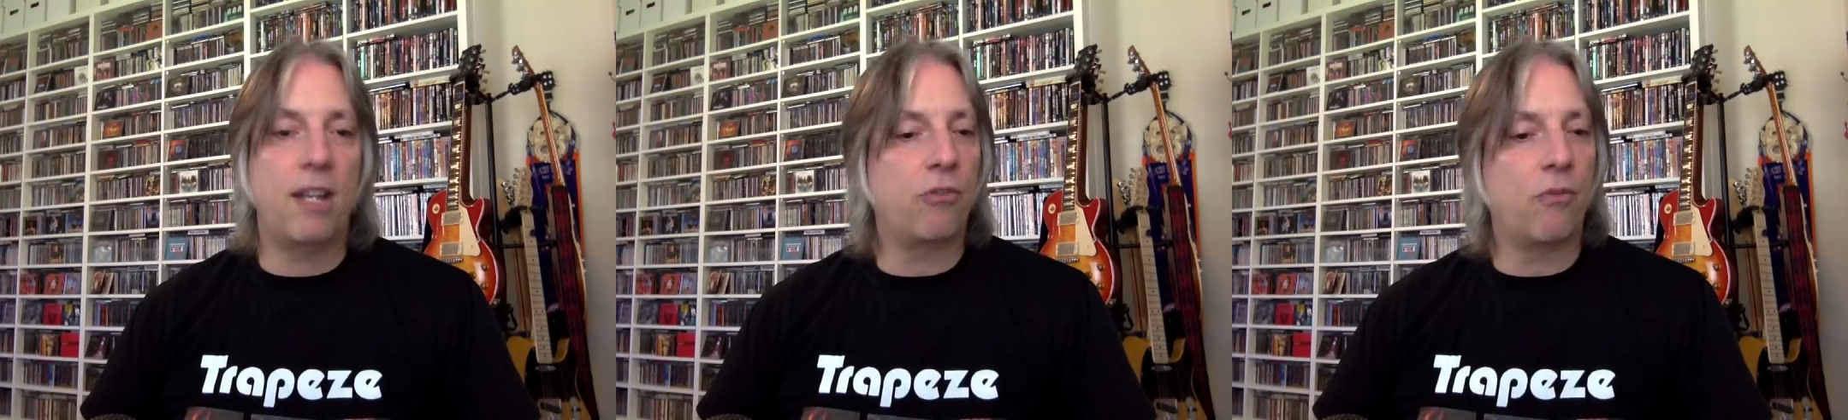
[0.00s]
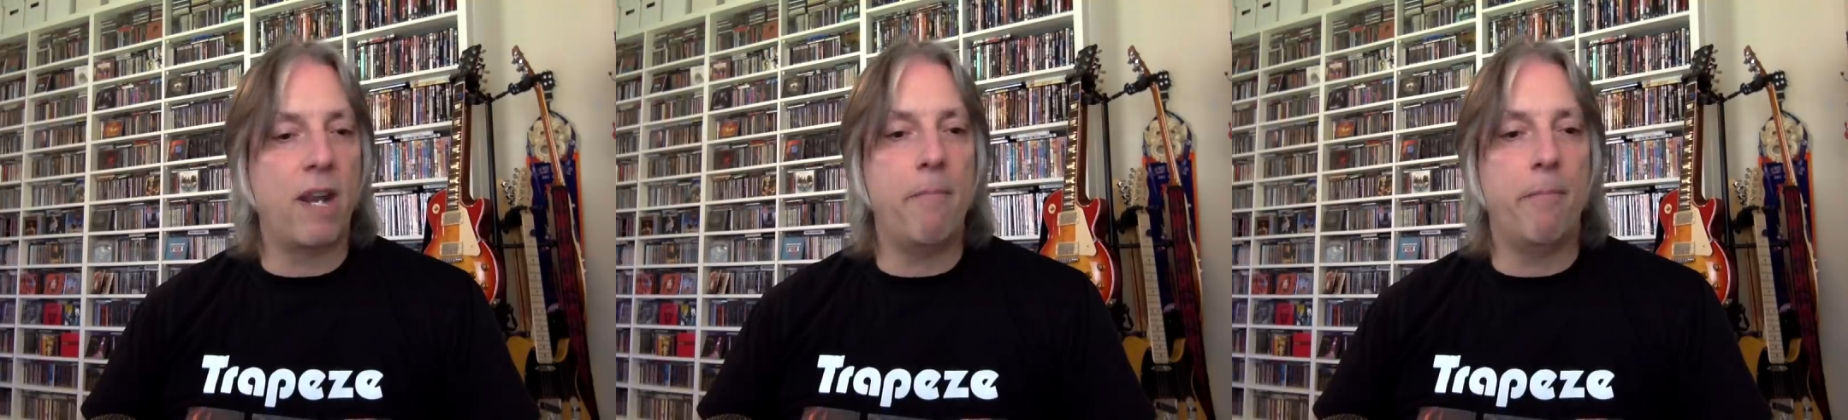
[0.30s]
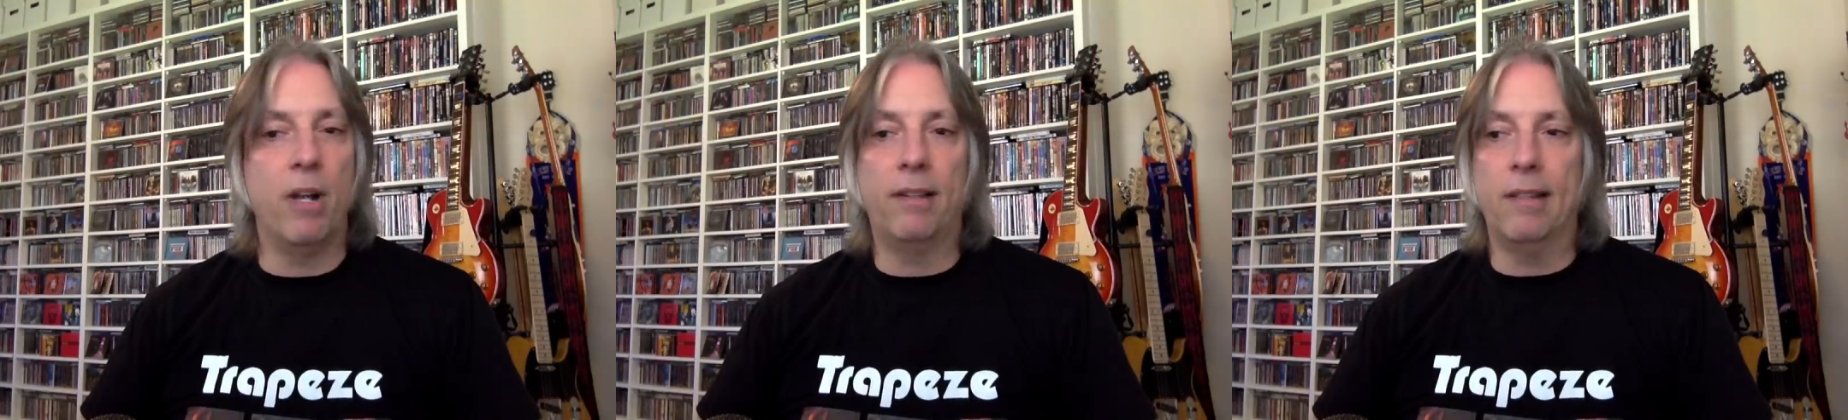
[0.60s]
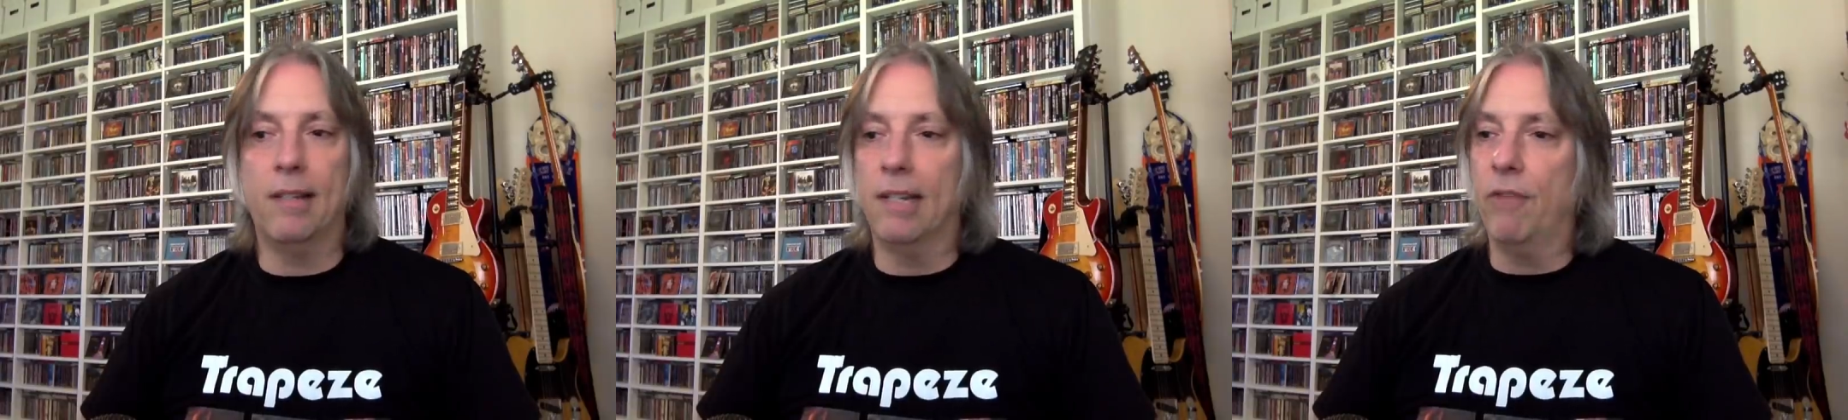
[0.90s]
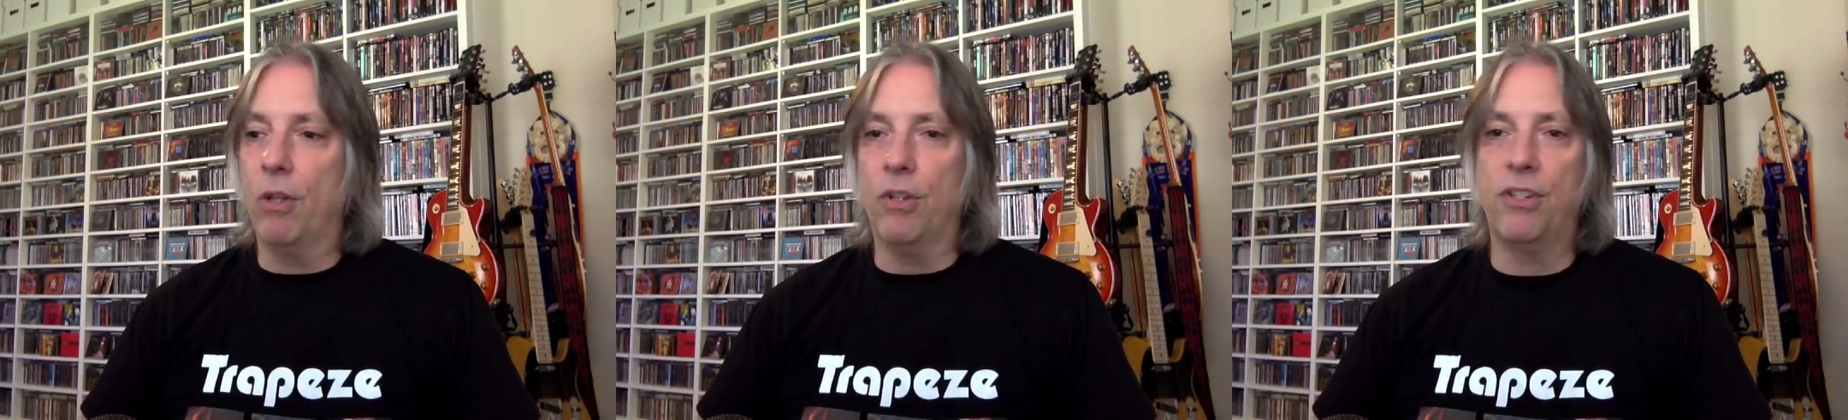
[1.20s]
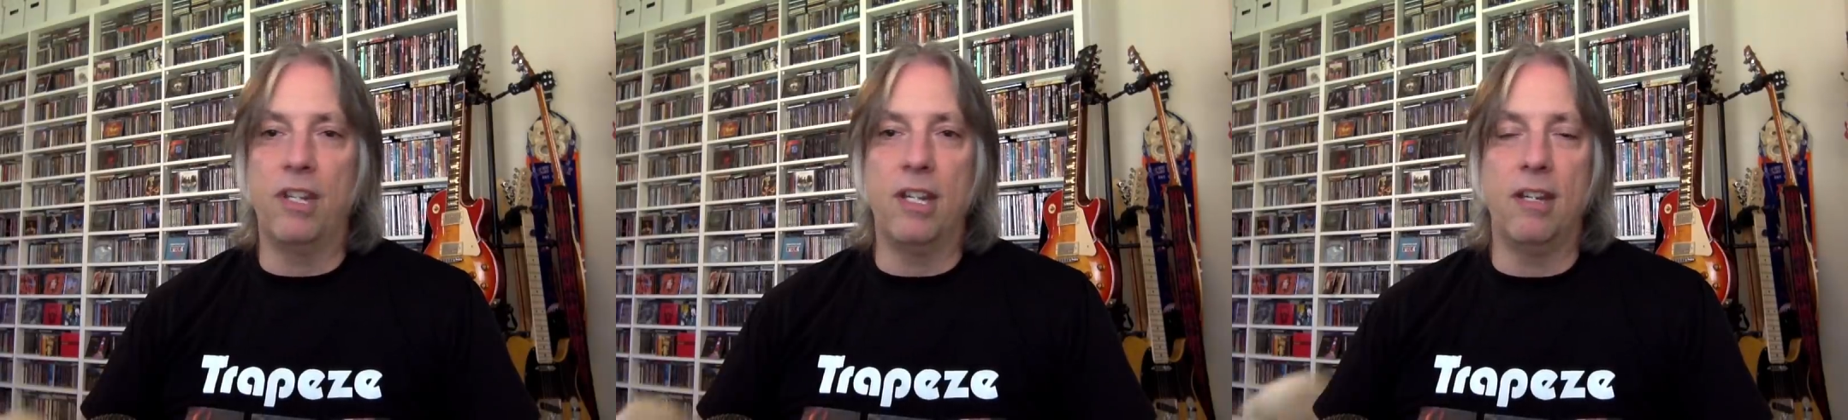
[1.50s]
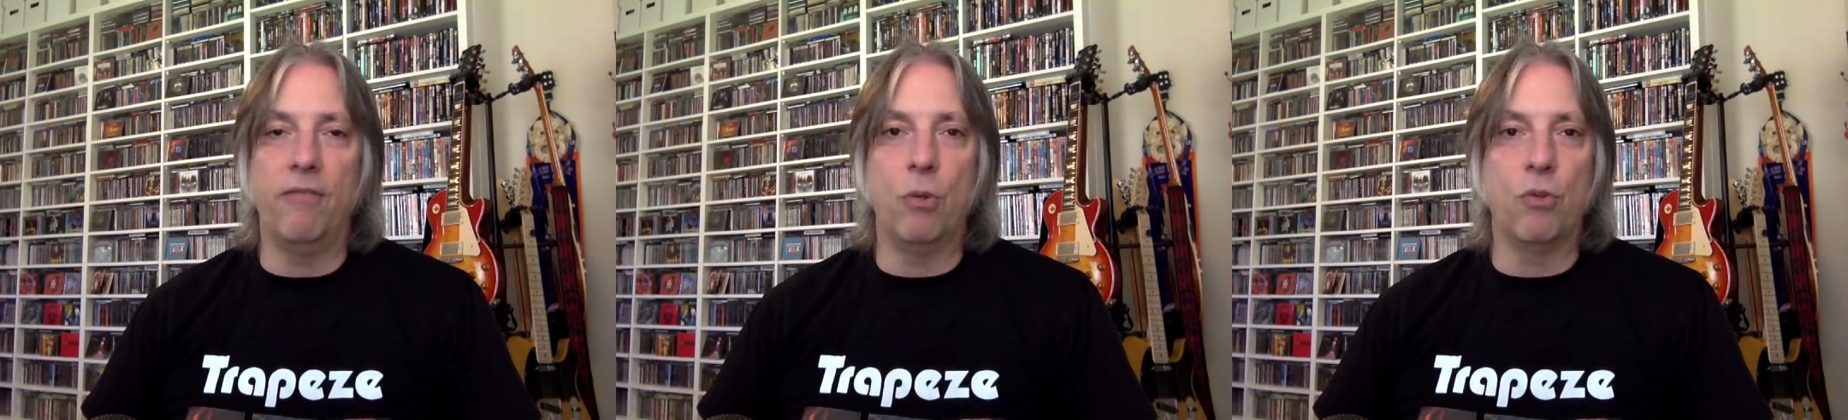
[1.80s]
That's great, but uh, I've noticed
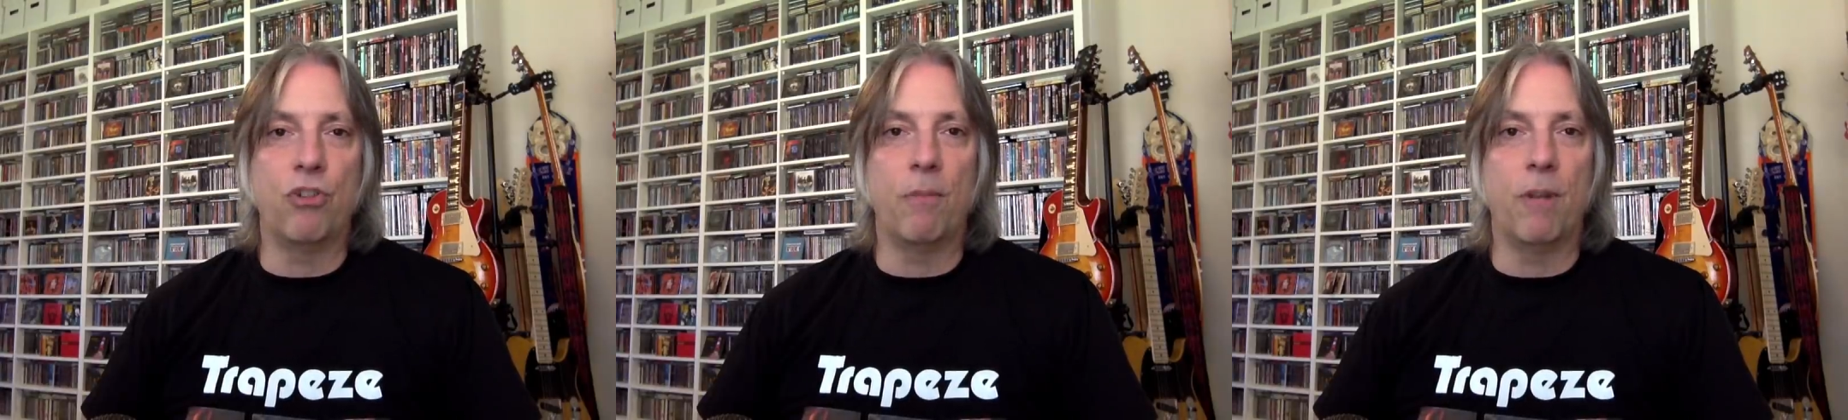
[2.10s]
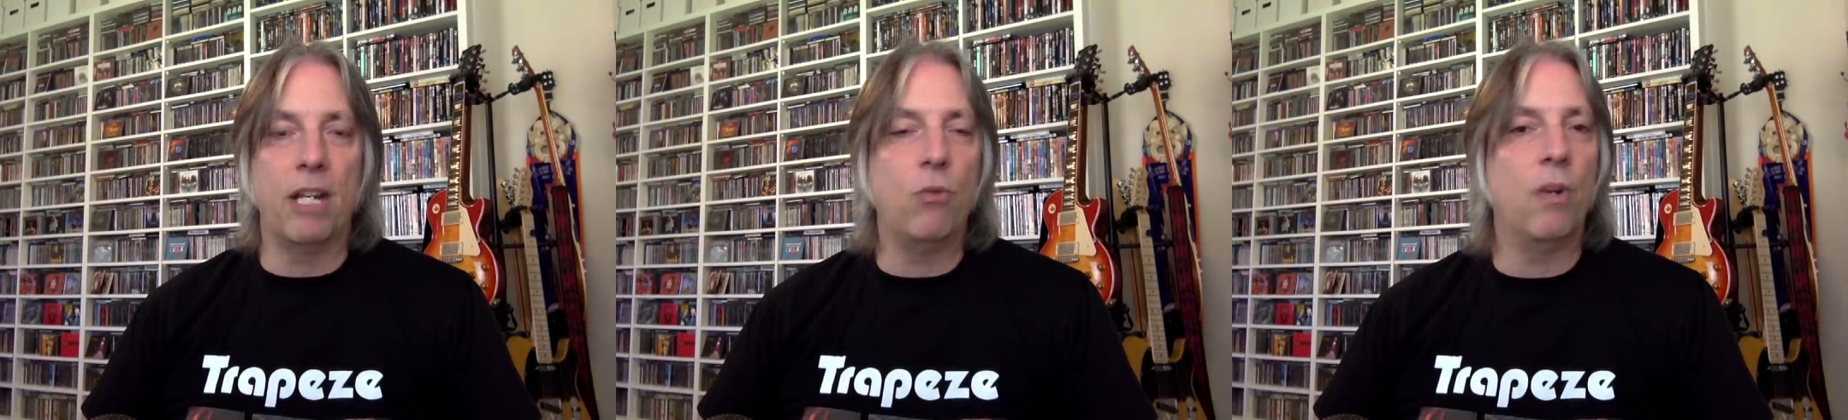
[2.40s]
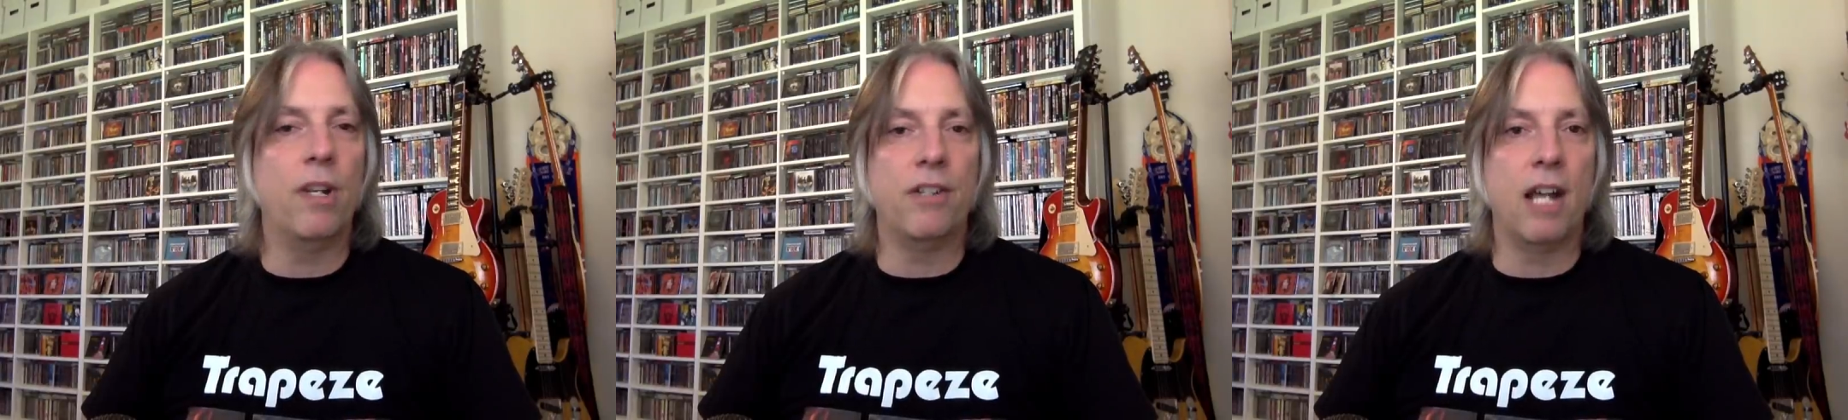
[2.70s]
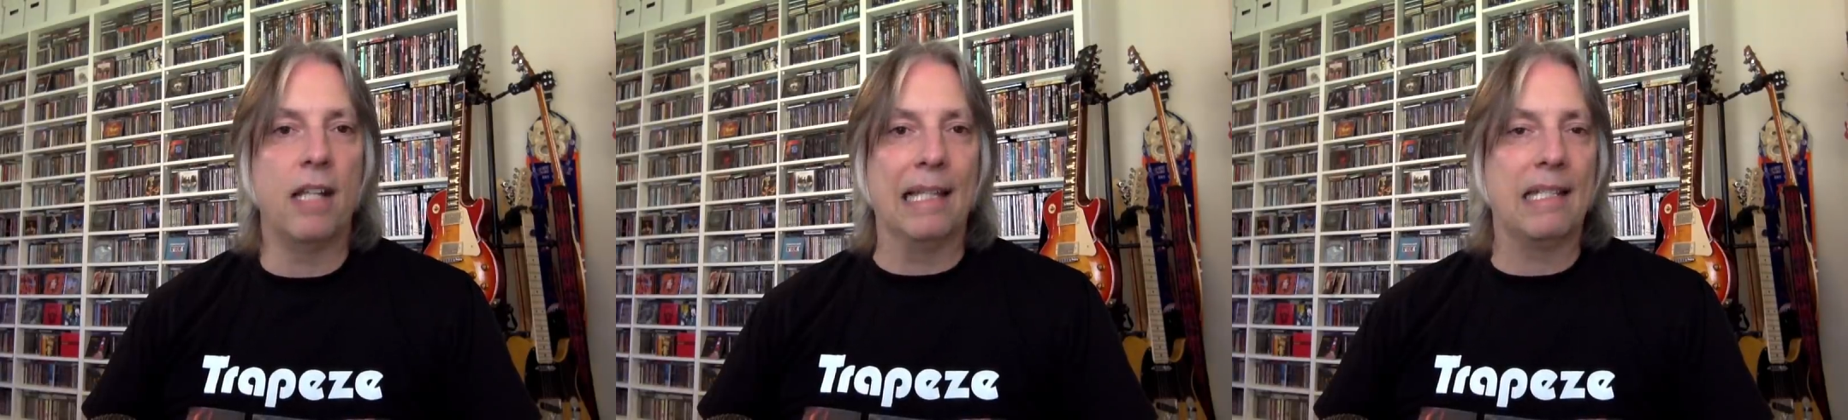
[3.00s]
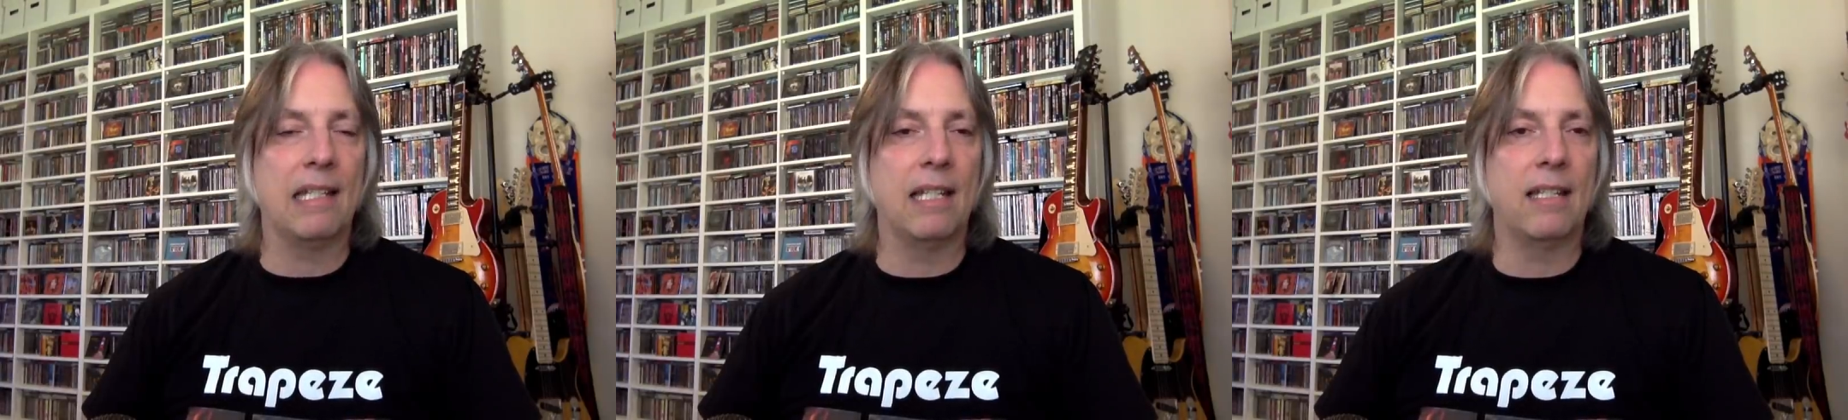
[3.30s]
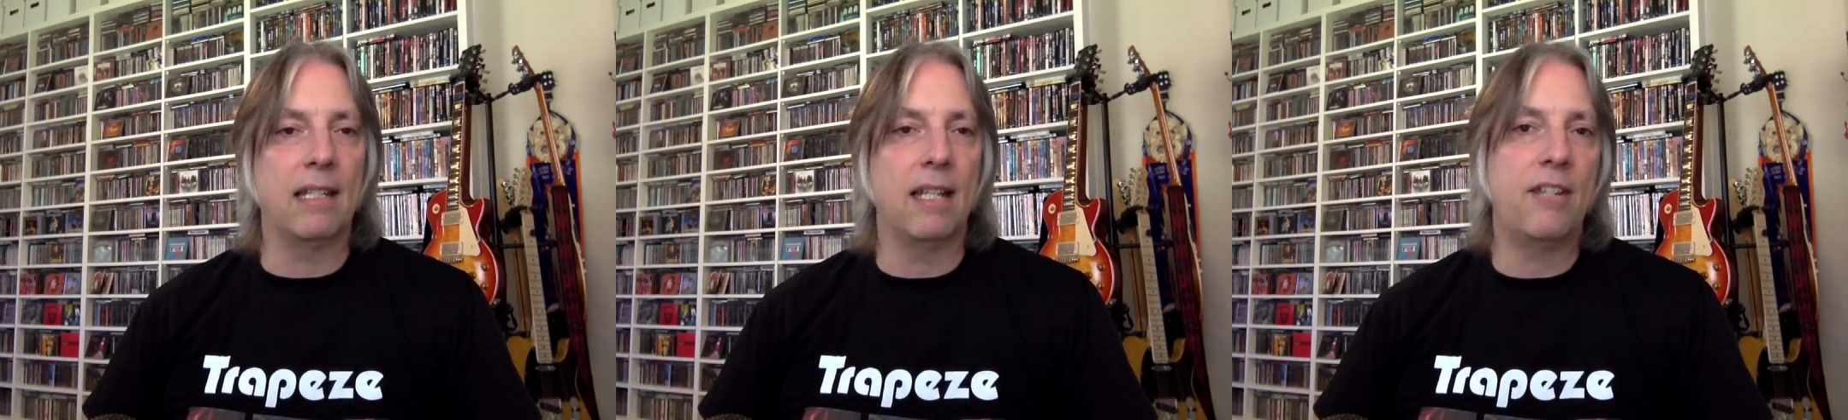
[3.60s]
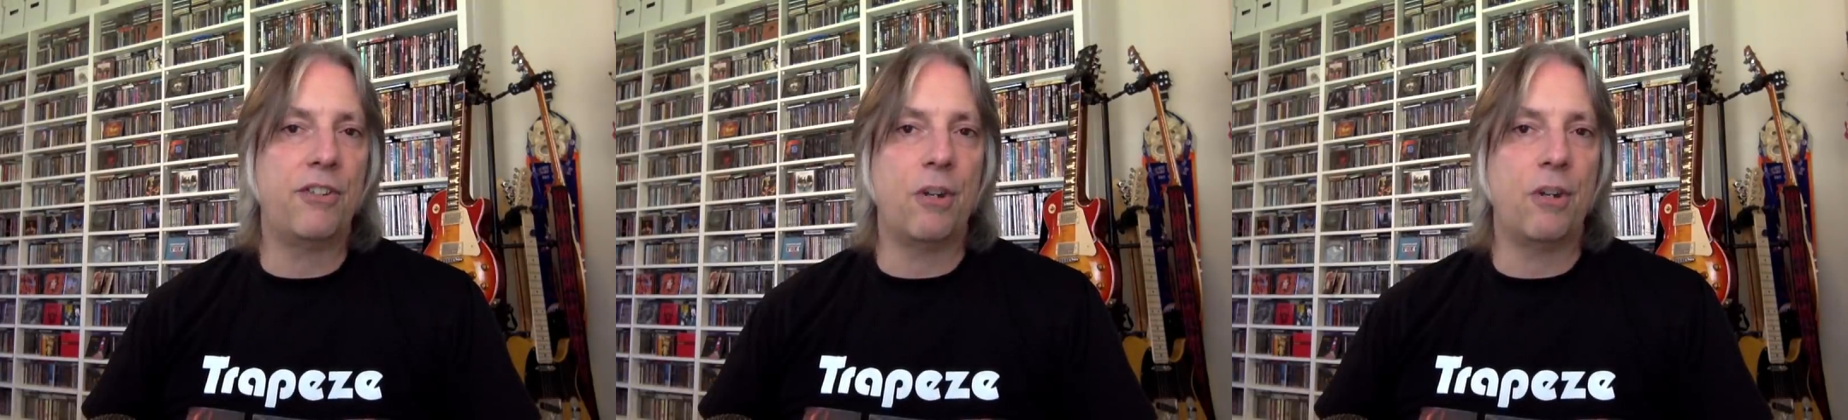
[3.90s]
the viewership on each one has gotten less and less and less.